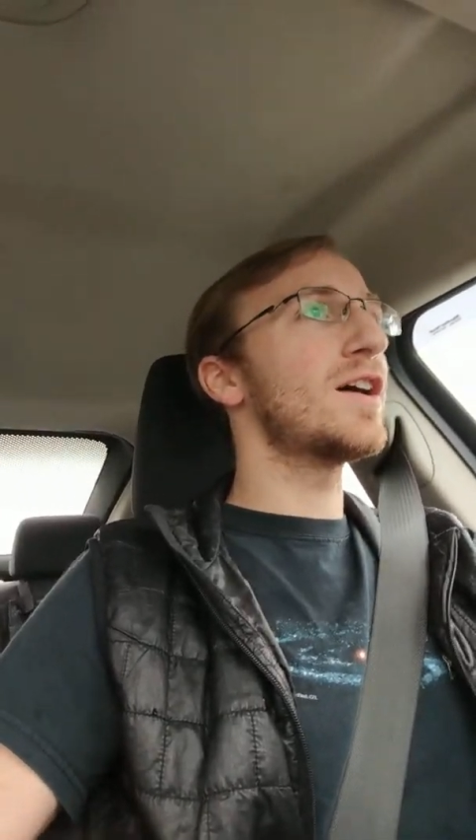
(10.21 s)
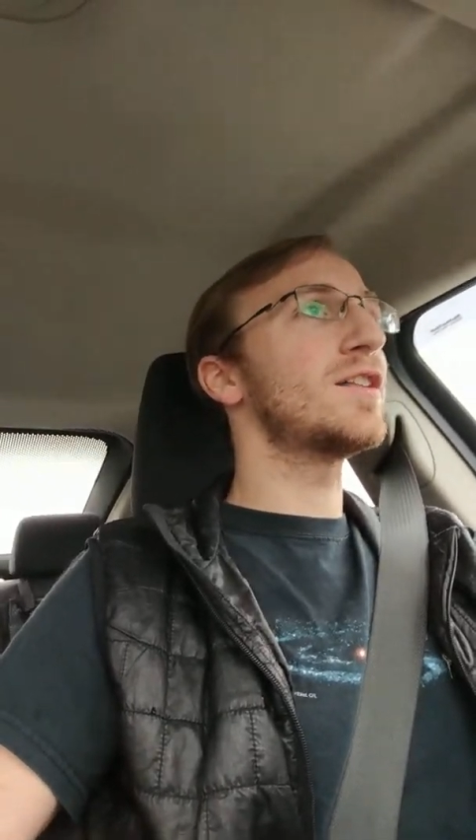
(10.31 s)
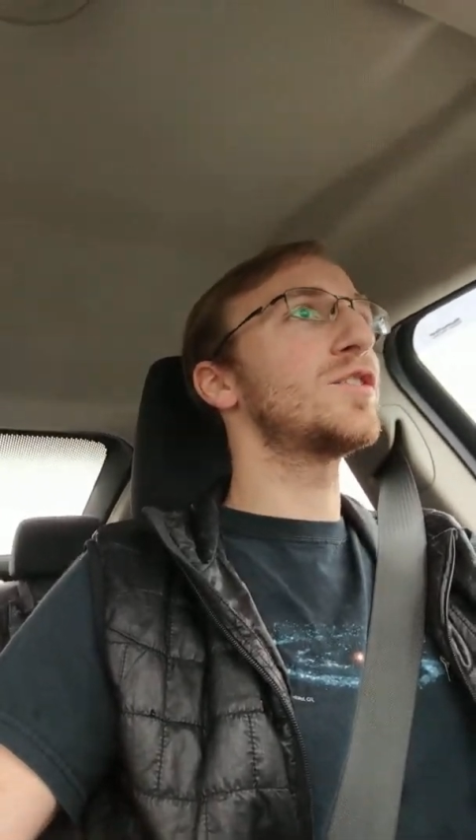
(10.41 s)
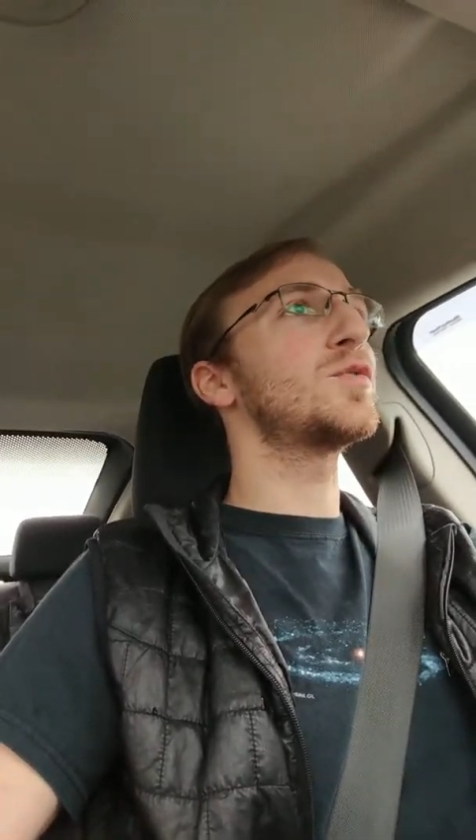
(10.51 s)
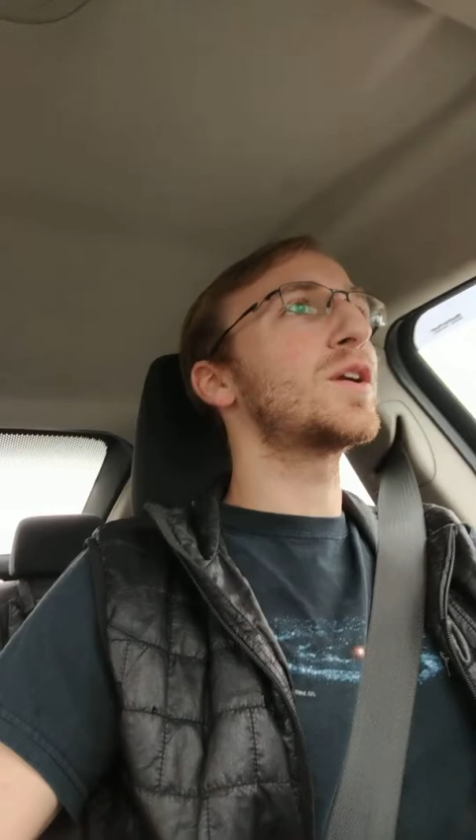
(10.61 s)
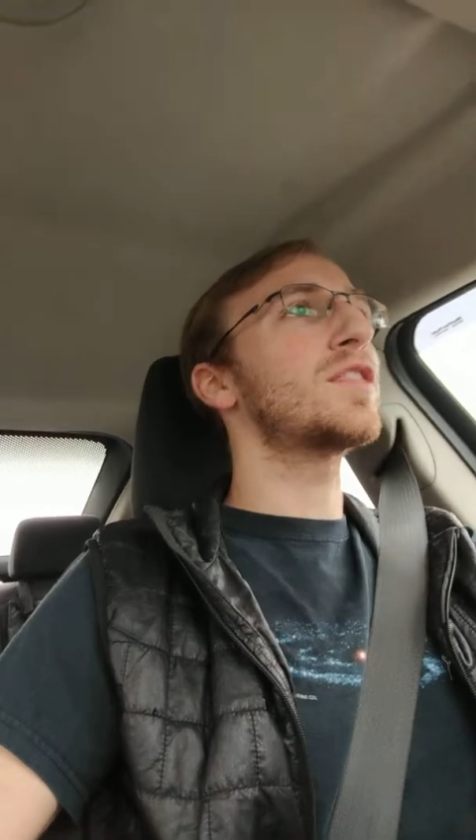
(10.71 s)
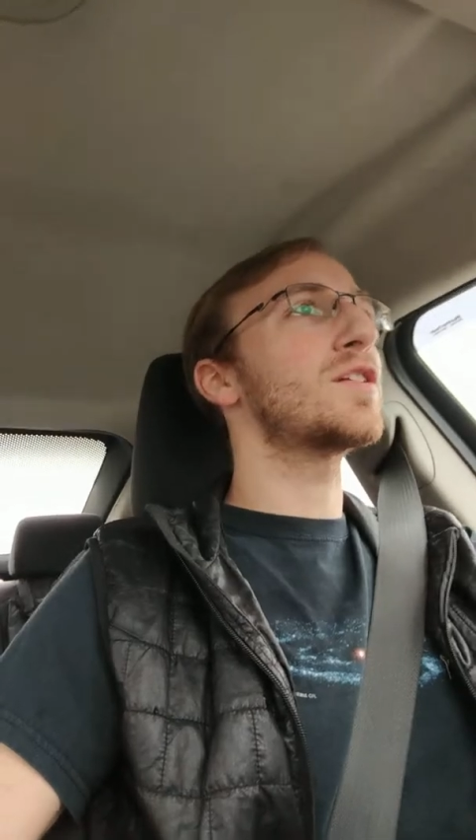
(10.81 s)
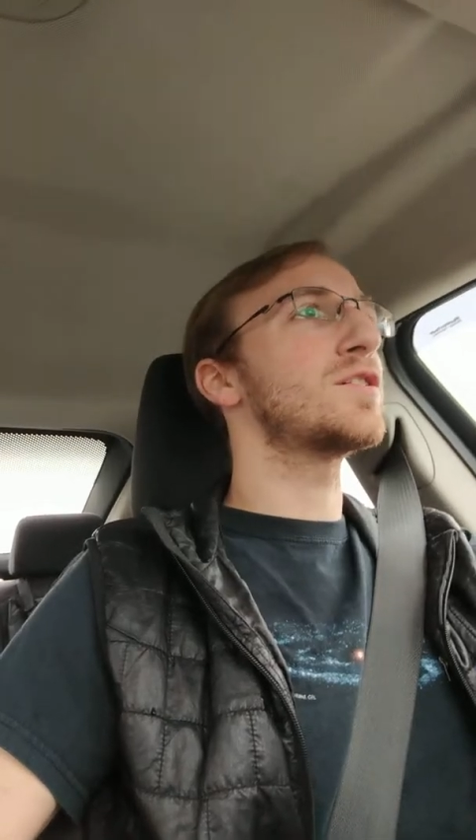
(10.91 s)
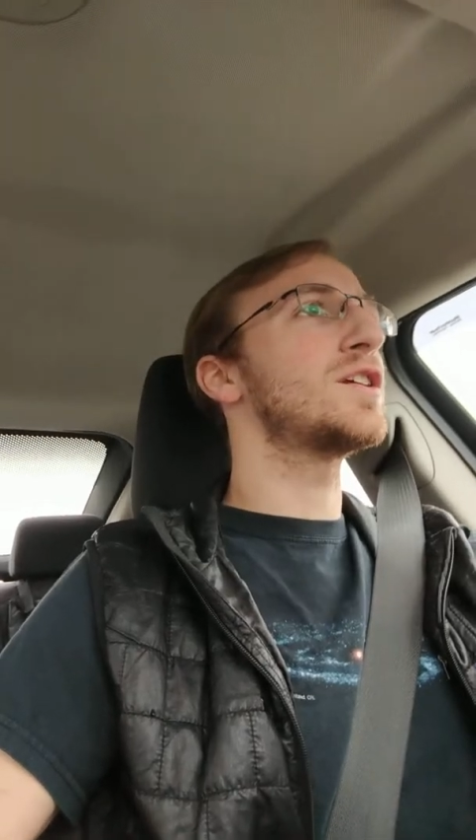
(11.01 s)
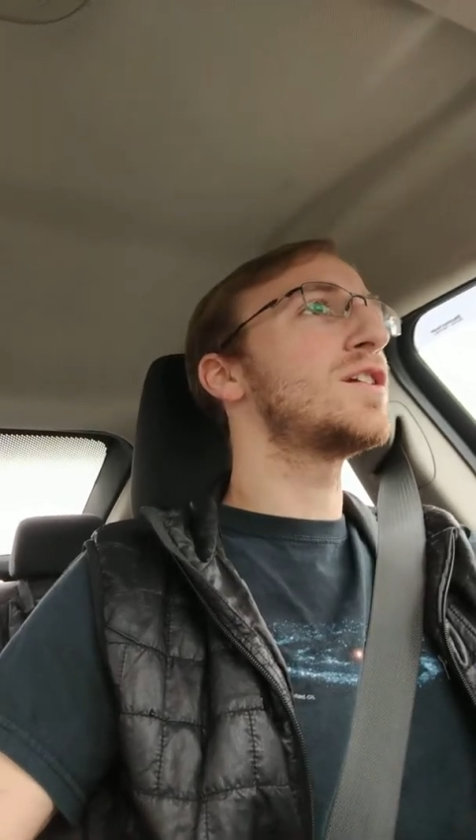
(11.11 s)
little
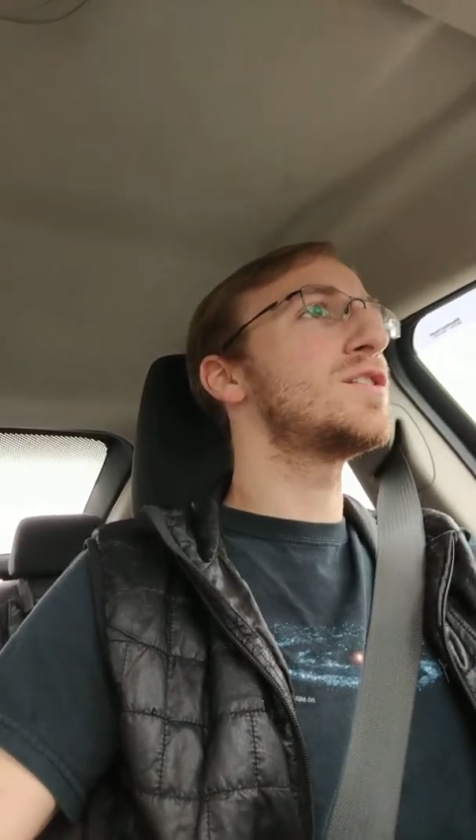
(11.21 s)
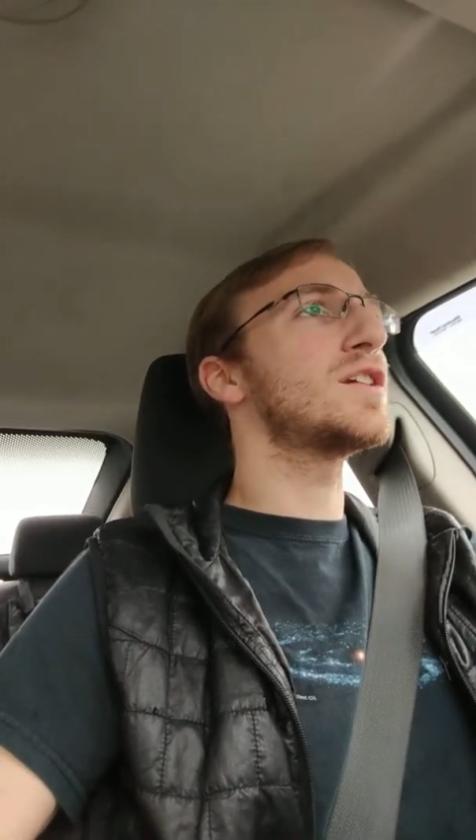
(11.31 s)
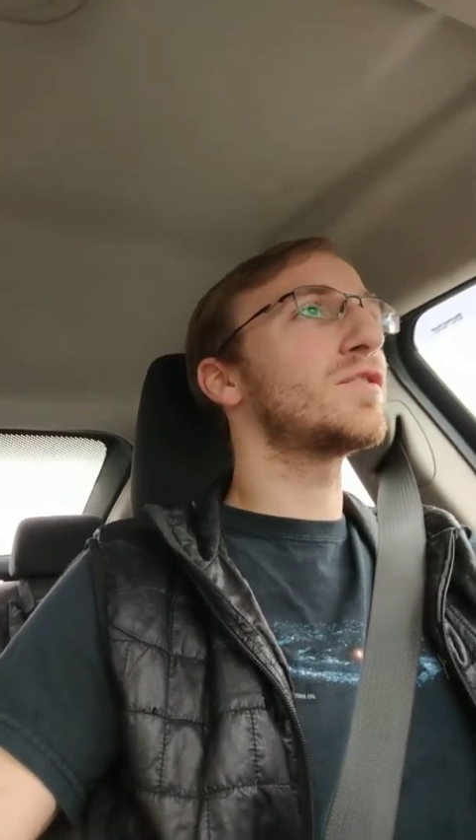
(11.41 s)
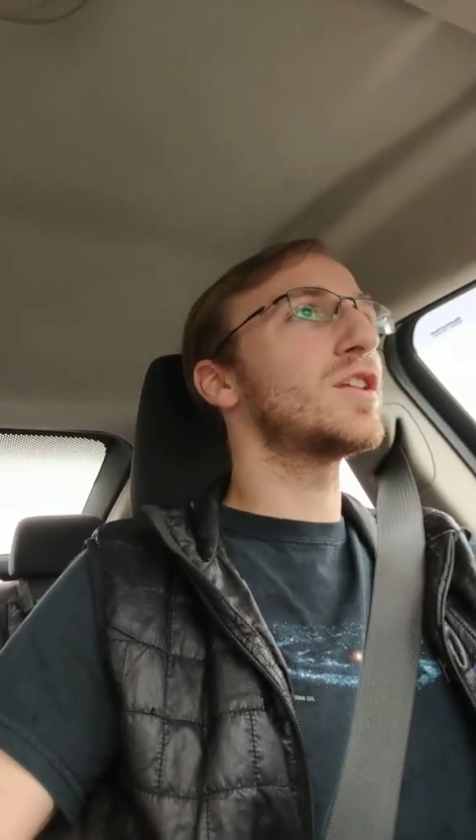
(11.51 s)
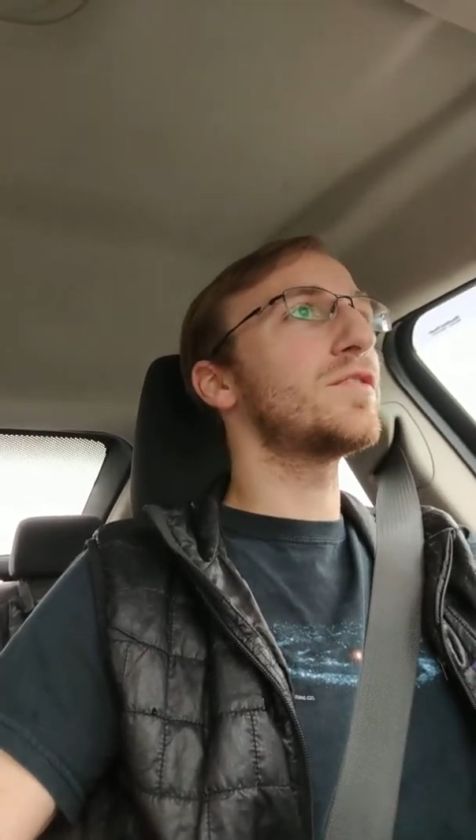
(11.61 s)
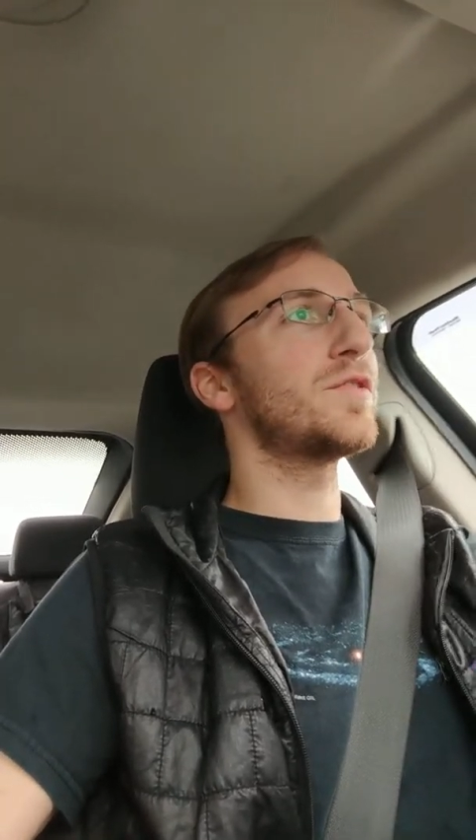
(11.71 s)
2013 Chevrolet